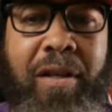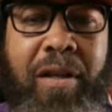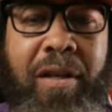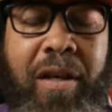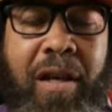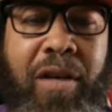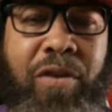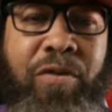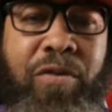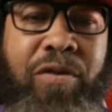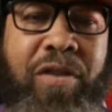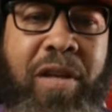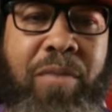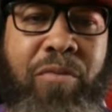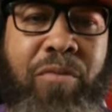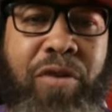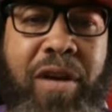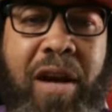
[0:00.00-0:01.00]
And you
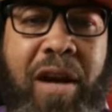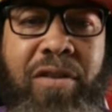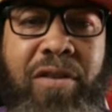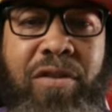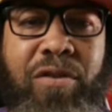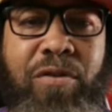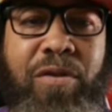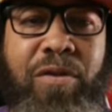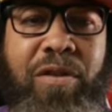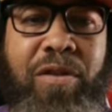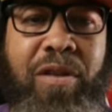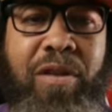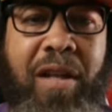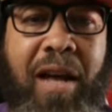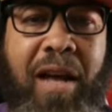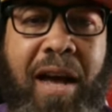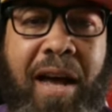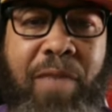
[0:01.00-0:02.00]
send Breonna Stewart to
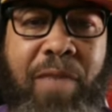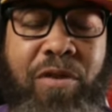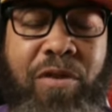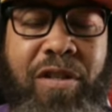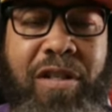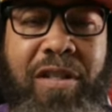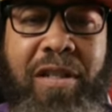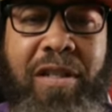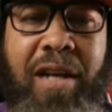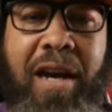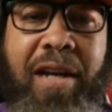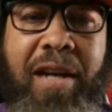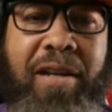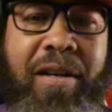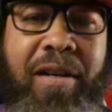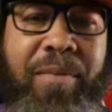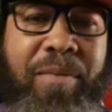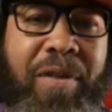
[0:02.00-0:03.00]
the line where she
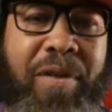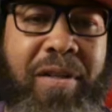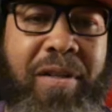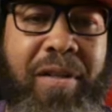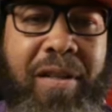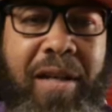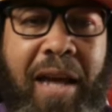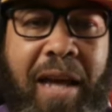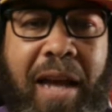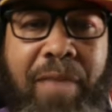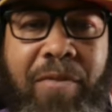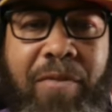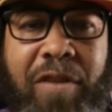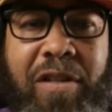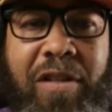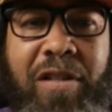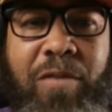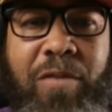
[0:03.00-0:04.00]
tied it up, and the game
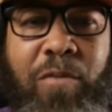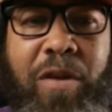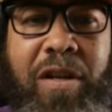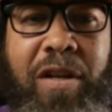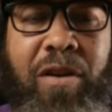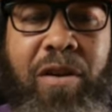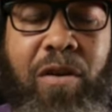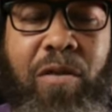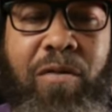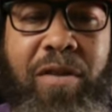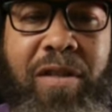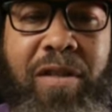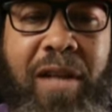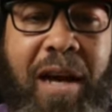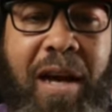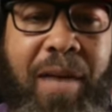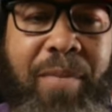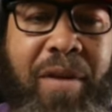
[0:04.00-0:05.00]
eventually went into
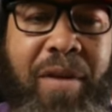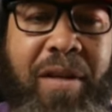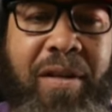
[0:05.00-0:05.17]
overtime.